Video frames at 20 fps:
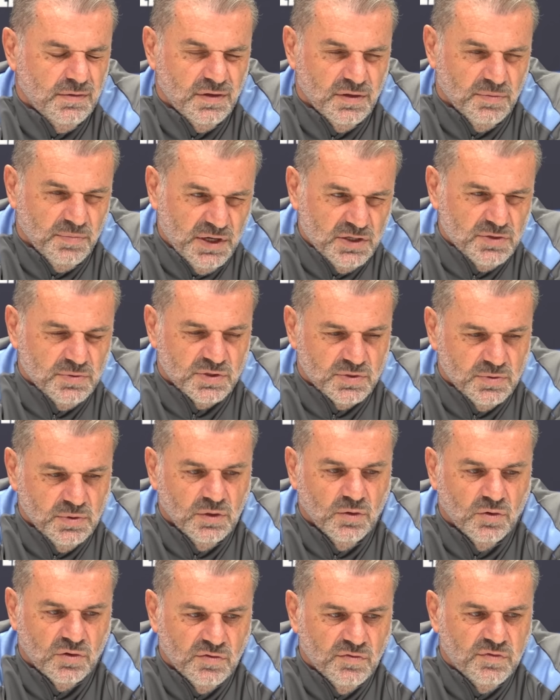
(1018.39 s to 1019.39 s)
the measurements we're
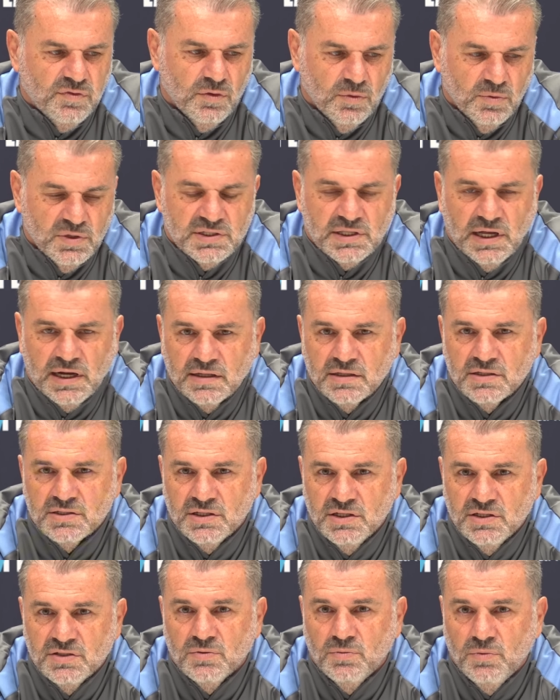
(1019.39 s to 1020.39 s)
looking for, we started the
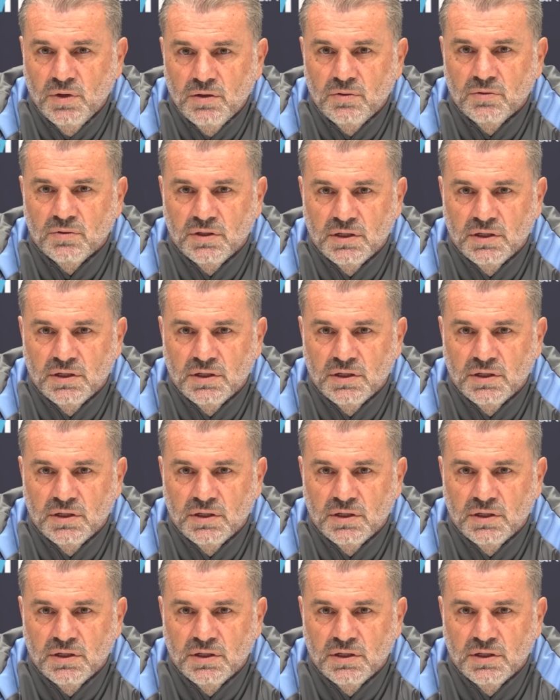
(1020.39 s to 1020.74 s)
season well.